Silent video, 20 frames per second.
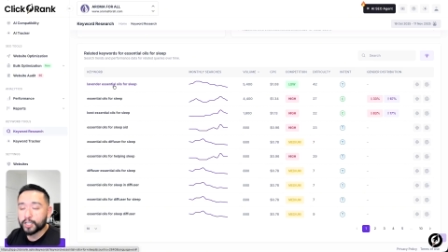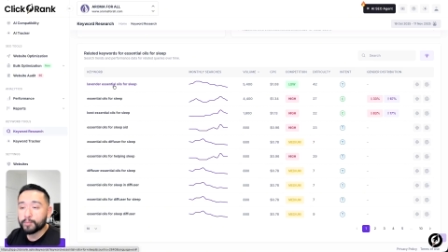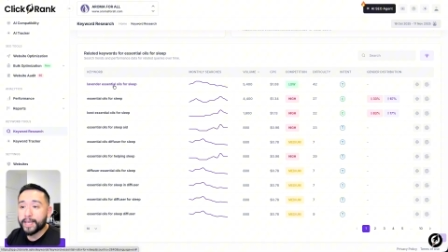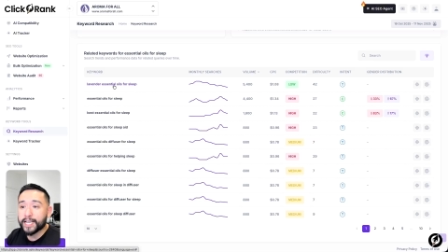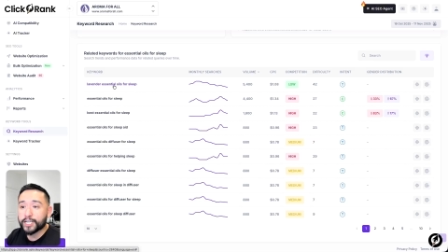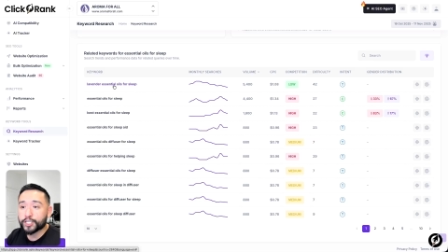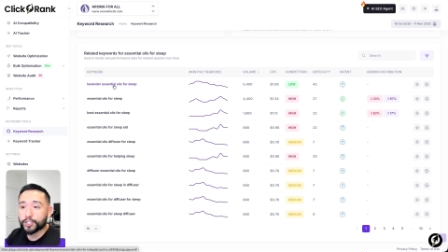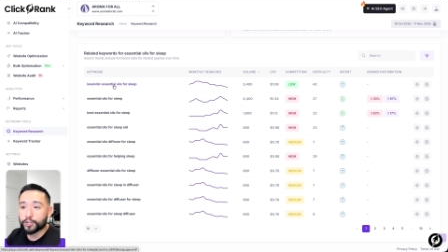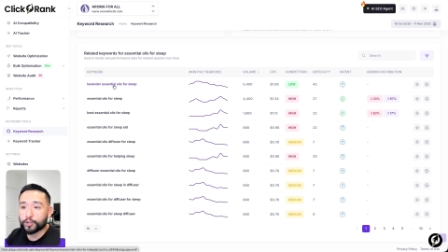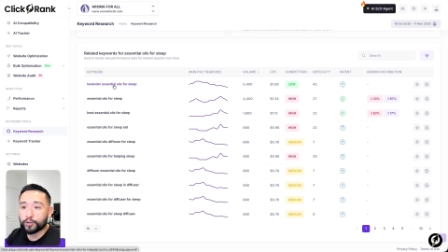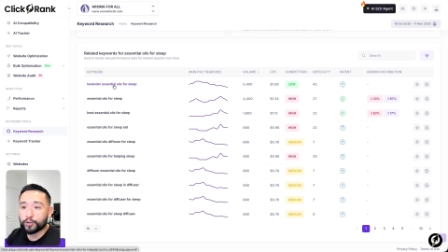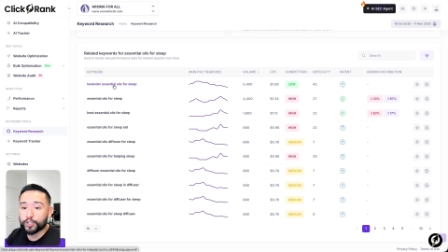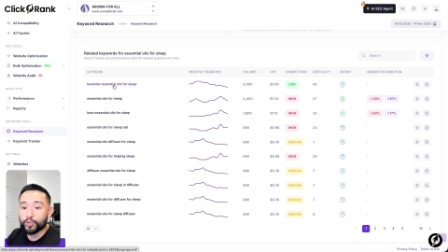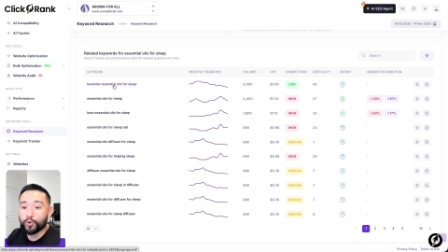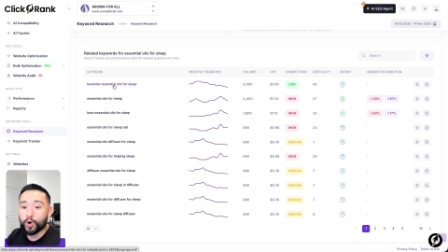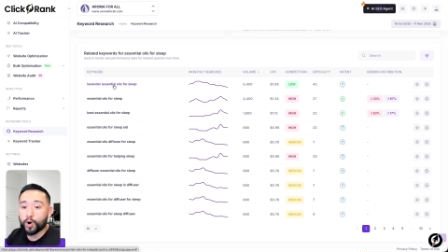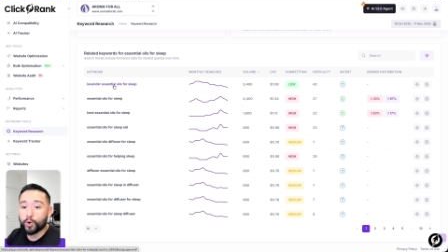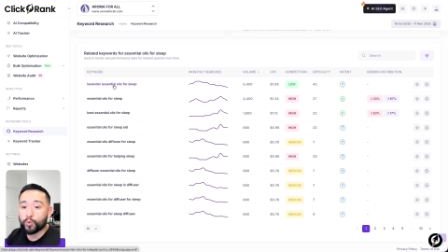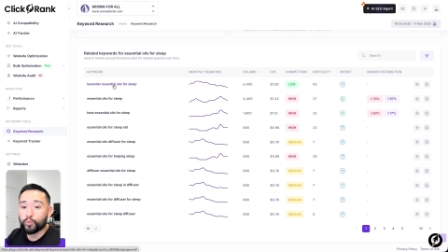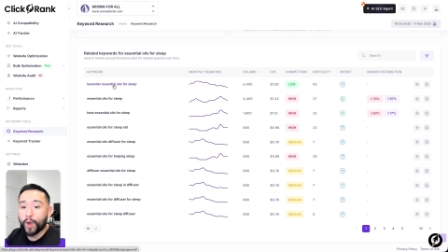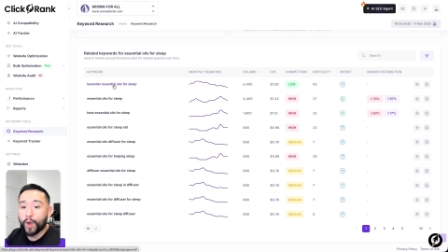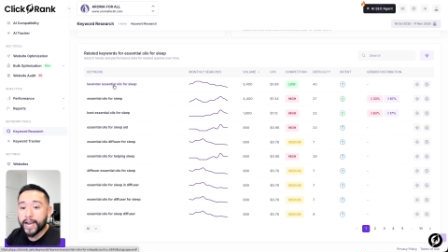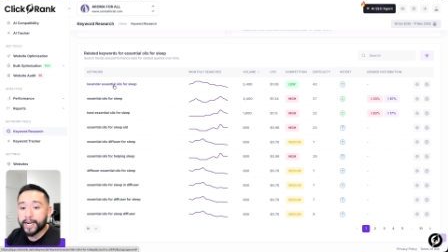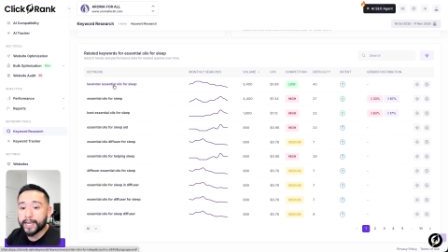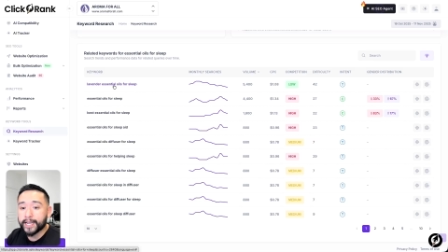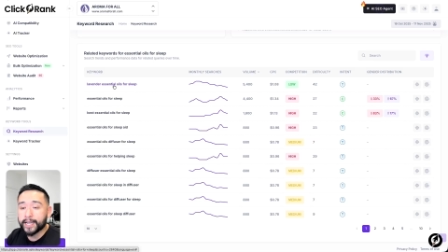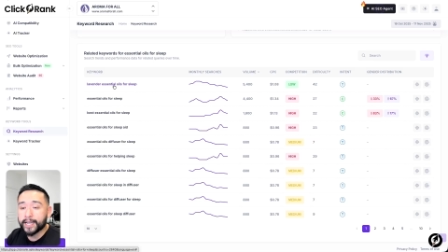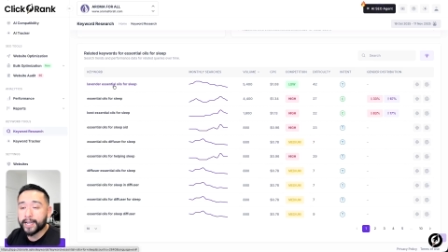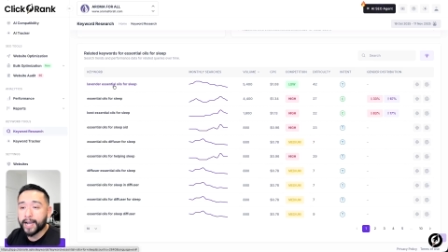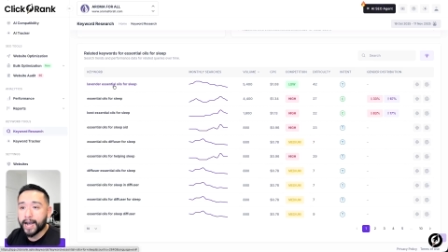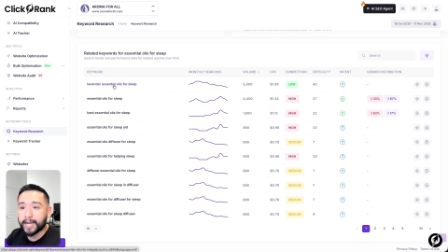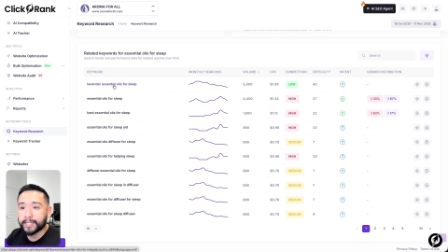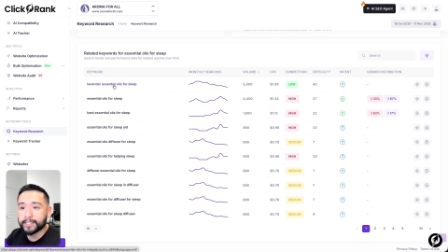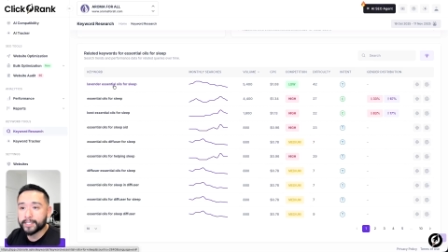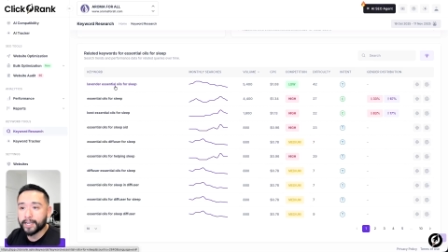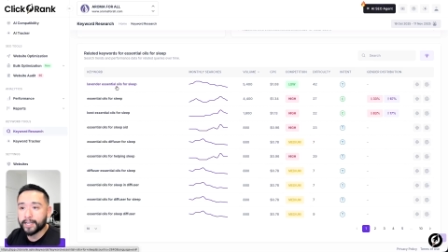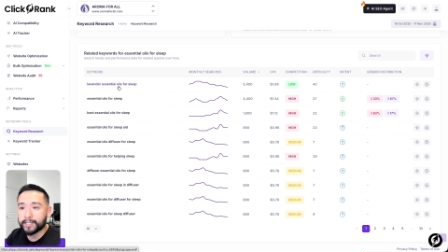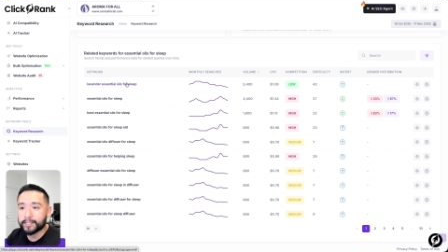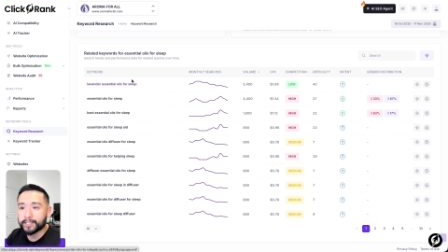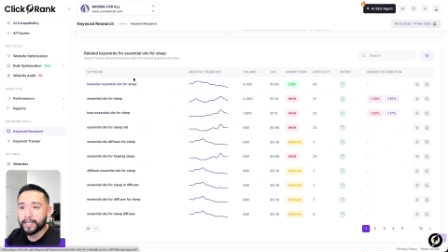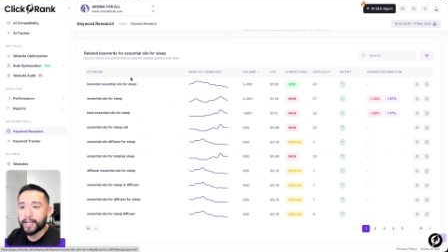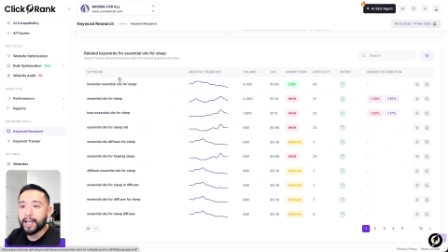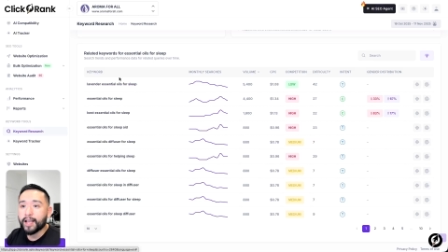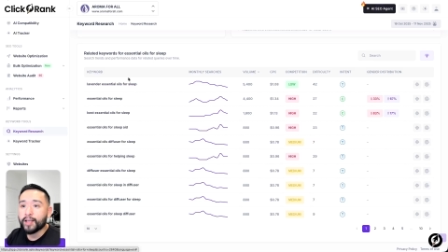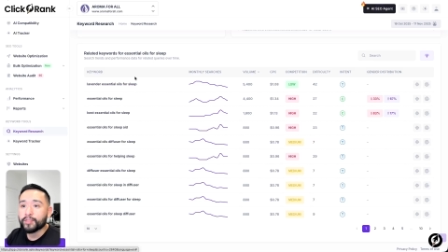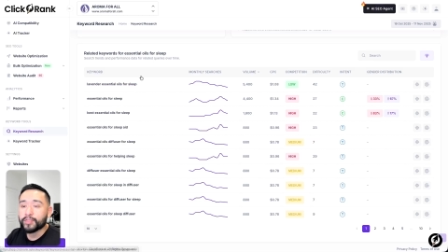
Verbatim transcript: to make sure you are writing content